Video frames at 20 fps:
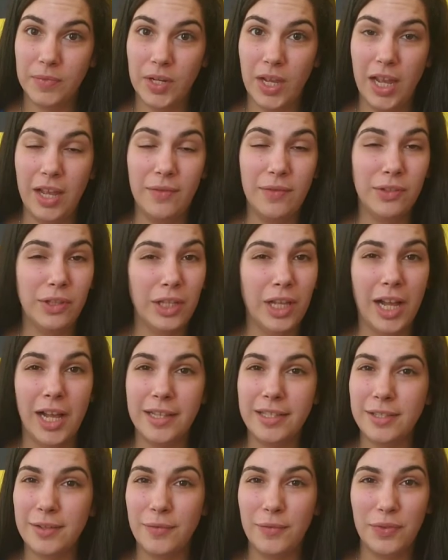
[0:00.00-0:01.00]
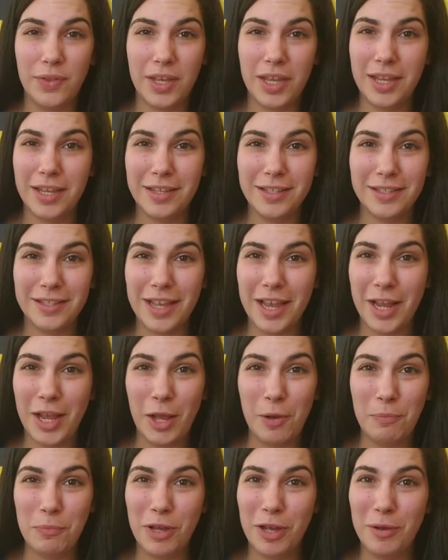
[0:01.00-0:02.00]
I have lots of things that
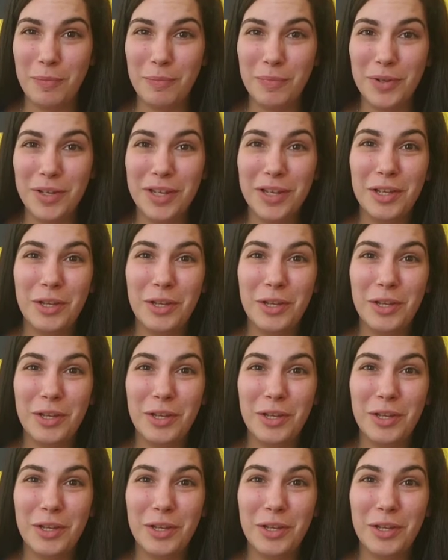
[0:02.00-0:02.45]
come up